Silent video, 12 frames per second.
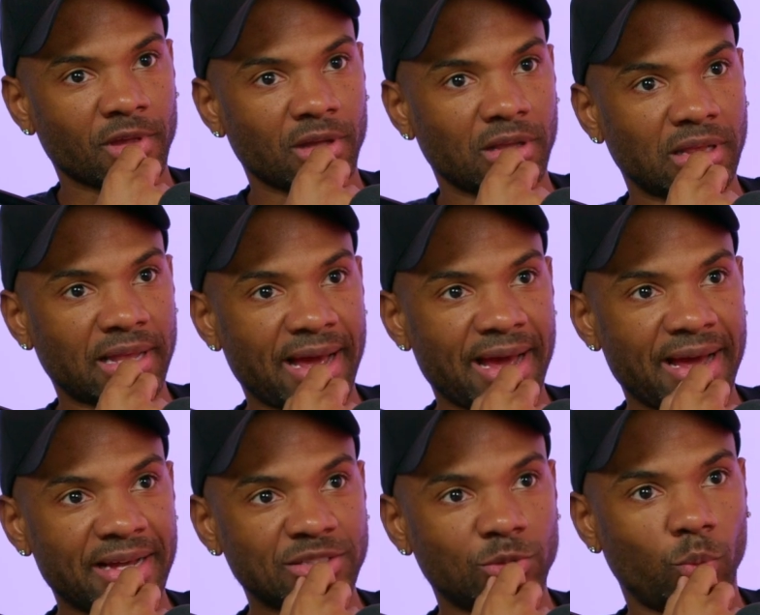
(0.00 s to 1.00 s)

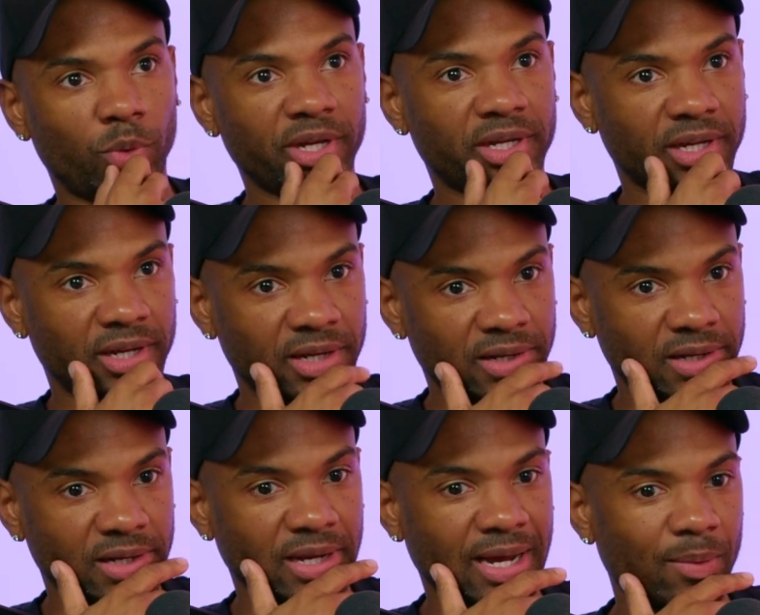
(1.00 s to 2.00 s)
last weekend
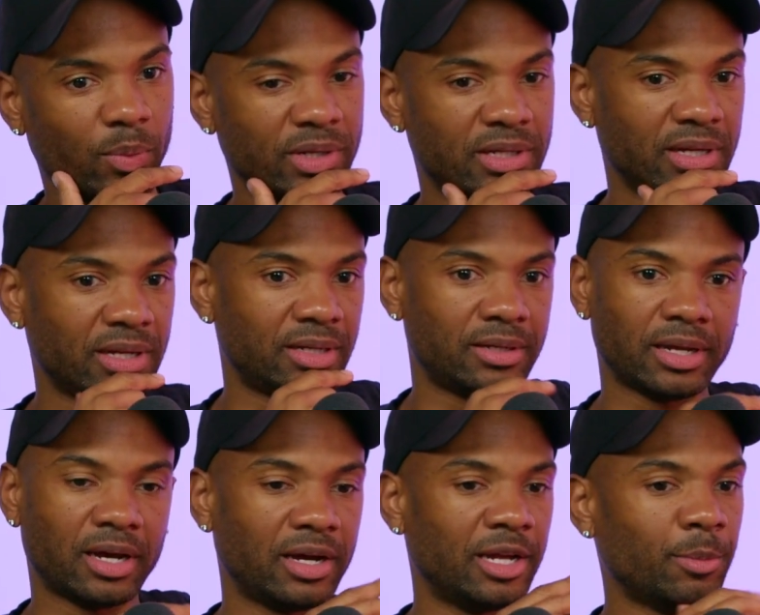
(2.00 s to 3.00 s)
we did
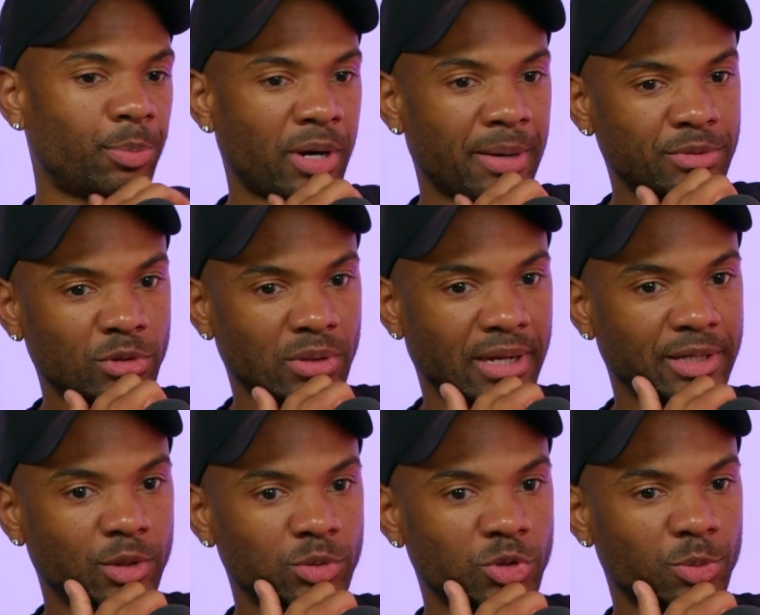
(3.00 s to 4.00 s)
impromptu like
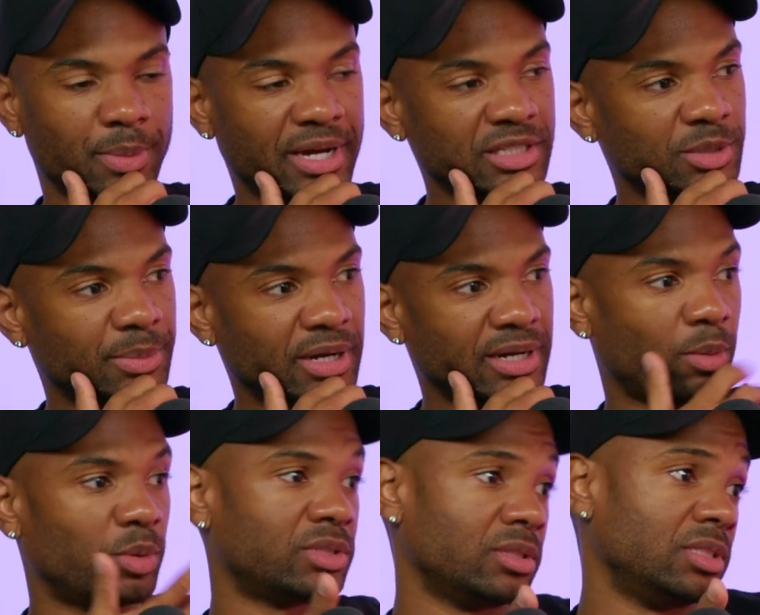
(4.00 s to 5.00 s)
YouTube mastermind. I
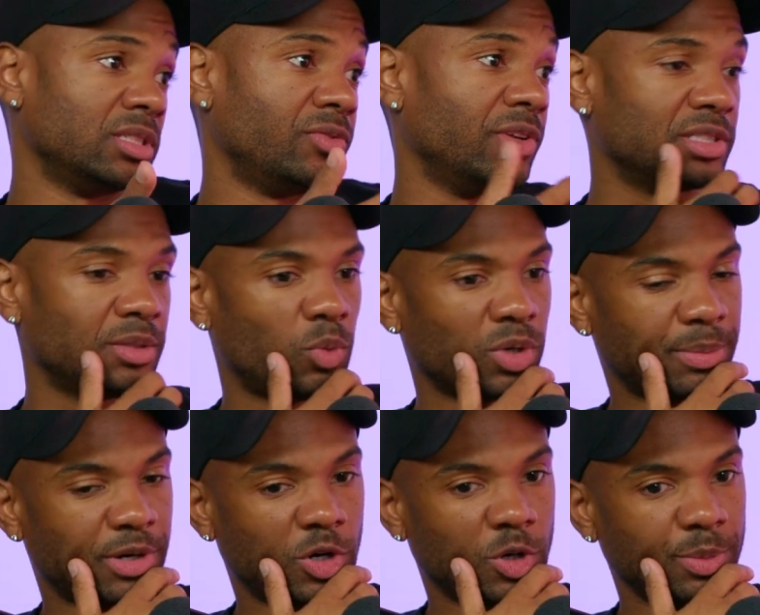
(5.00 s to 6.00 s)
went to just visit one of
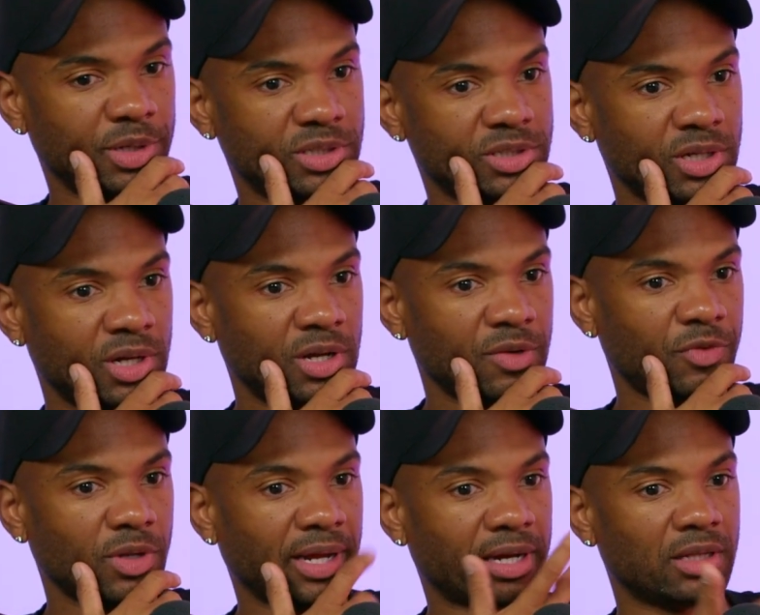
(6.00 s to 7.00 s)
my homies for
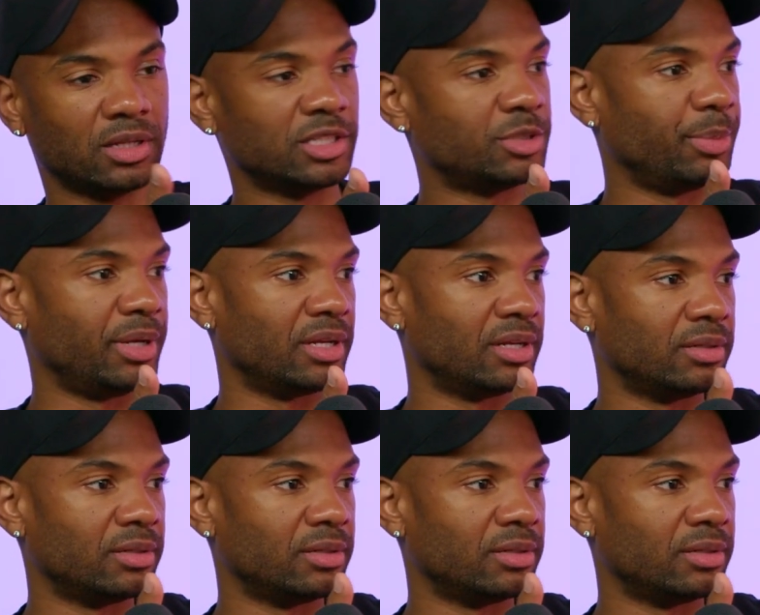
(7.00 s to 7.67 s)
like a lunch meeting.